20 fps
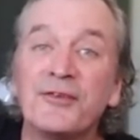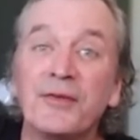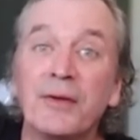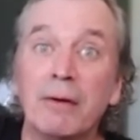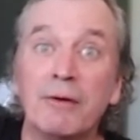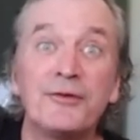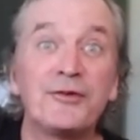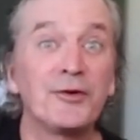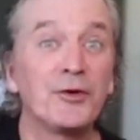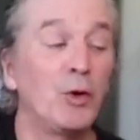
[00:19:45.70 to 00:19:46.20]

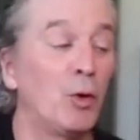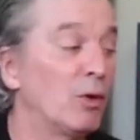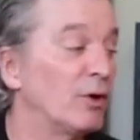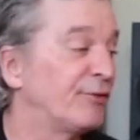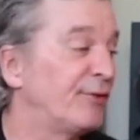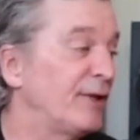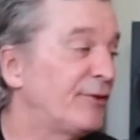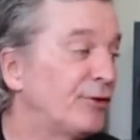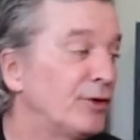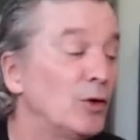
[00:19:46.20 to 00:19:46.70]
There's your
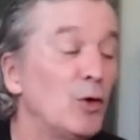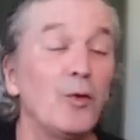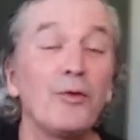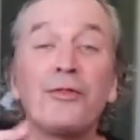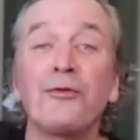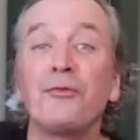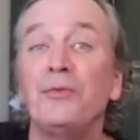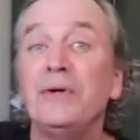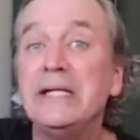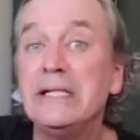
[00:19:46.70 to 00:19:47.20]
chorus. That's going to go
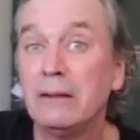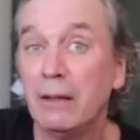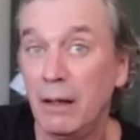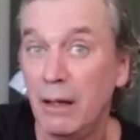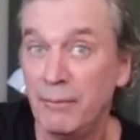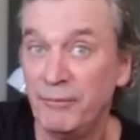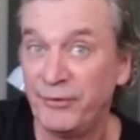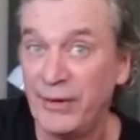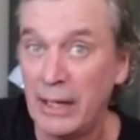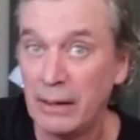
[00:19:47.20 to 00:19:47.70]
3 times.